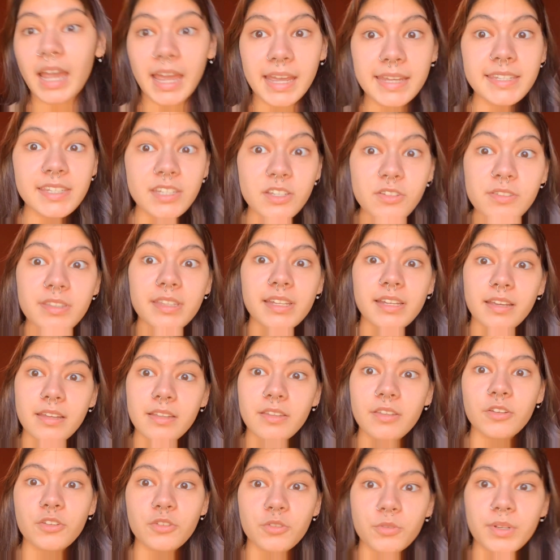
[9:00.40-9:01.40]
I still think
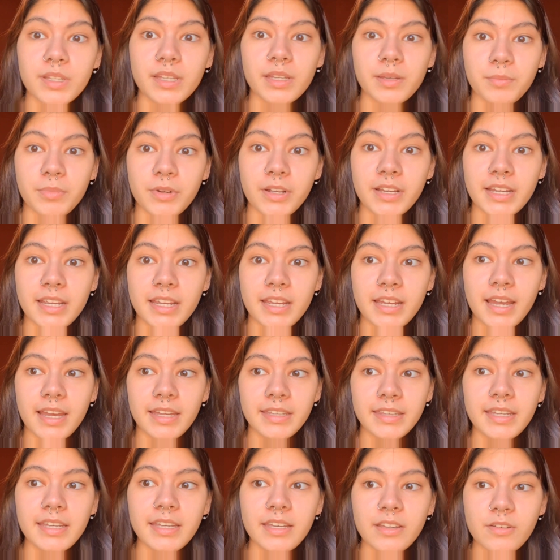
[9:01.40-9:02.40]
it looks really pretty.
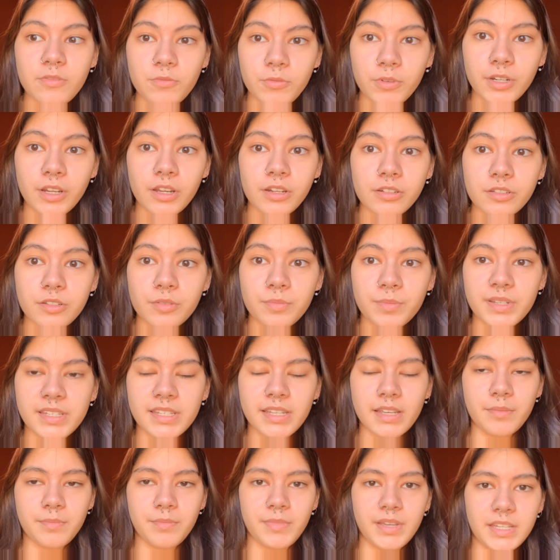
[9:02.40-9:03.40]
I think it
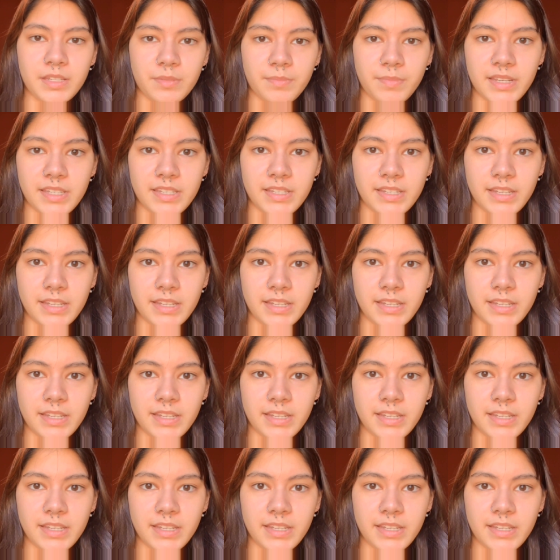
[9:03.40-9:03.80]
100% makes my